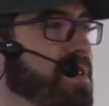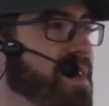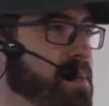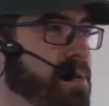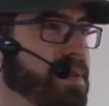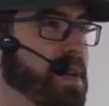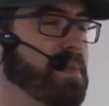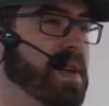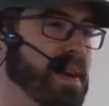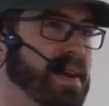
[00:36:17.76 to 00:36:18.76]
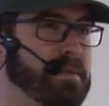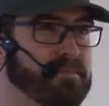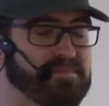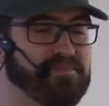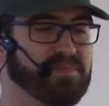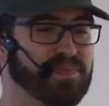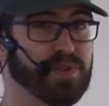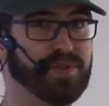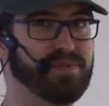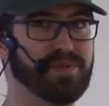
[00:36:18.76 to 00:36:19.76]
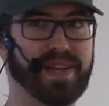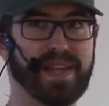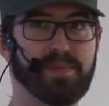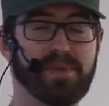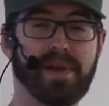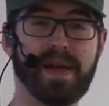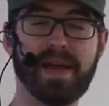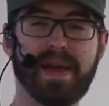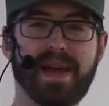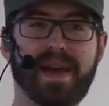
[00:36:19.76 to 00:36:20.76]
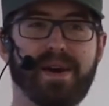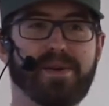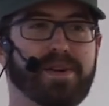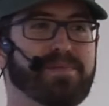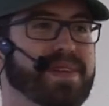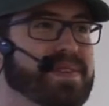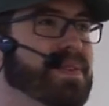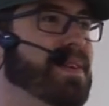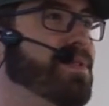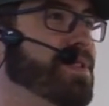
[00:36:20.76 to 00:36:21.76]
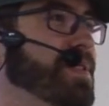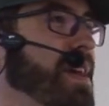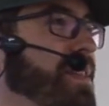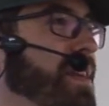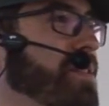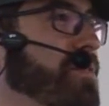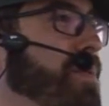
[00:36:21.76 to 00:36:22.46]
of Apple's API, sorry for that, Apple, or misunderstanding of